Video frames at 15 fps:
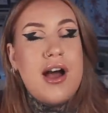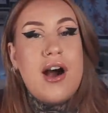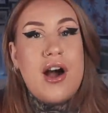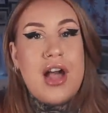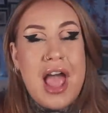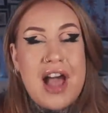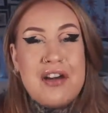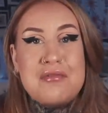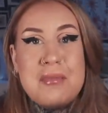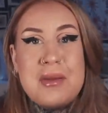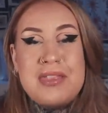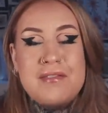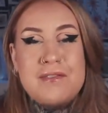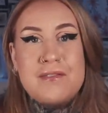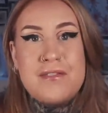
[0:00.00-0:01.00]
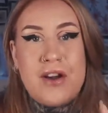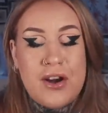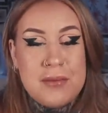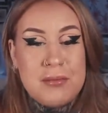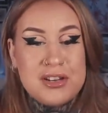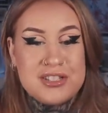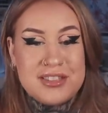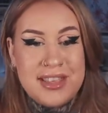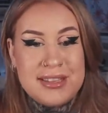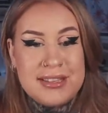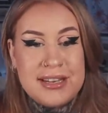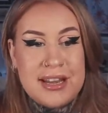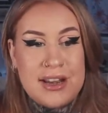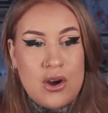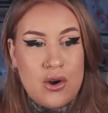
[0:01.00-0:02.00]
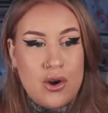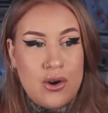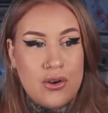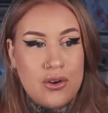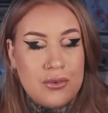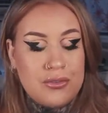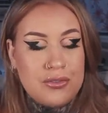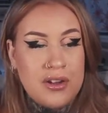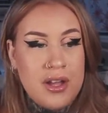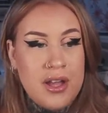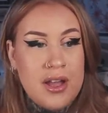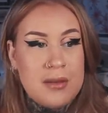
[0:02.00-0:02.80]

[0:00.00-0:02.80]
I have been very much thinking of